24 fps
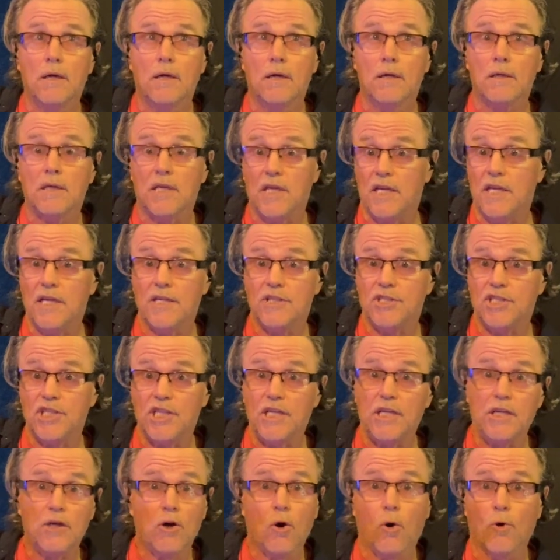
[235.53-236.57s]
Key of
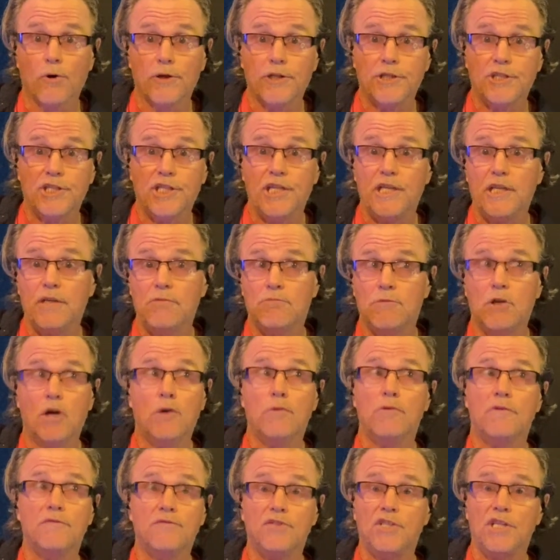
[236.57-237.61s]
G, chord of G,
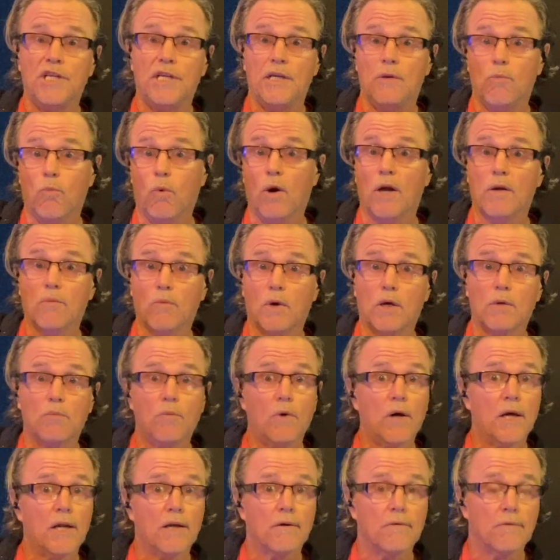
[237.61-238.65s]
note of G, 1, 1,
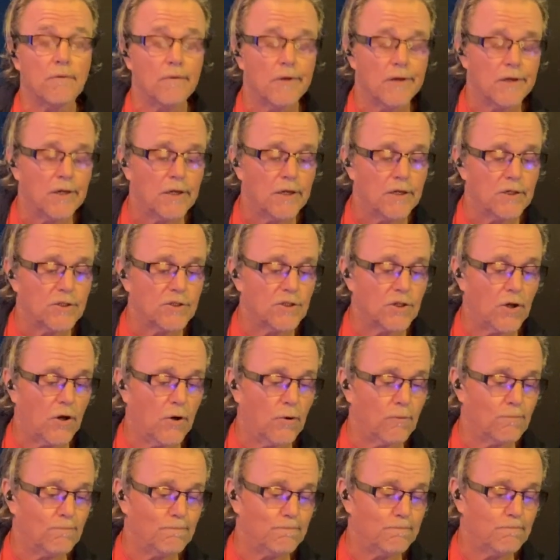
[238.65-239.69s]
1.
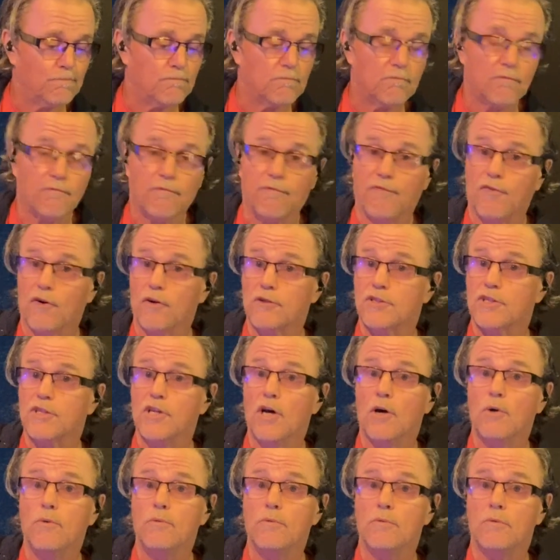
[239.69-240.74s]
So first
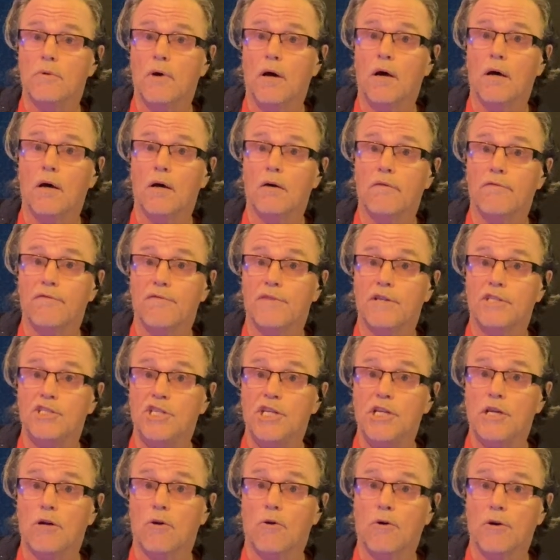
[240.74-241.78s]
note of the
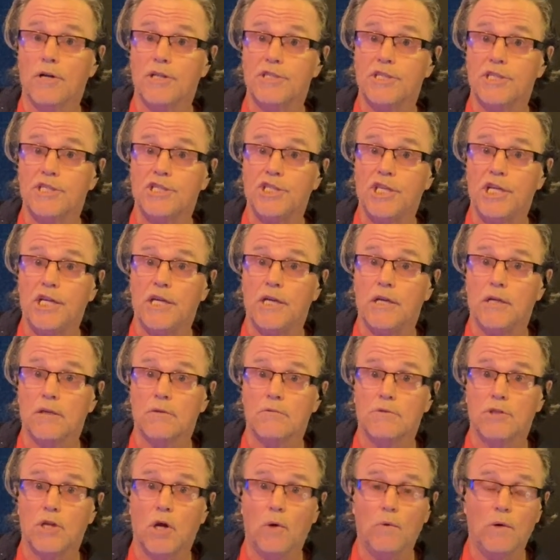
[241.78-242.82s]
G chord is a G,
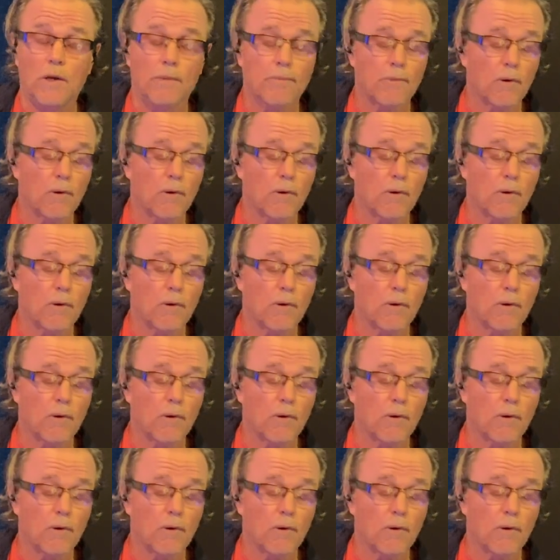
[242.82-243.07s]
note number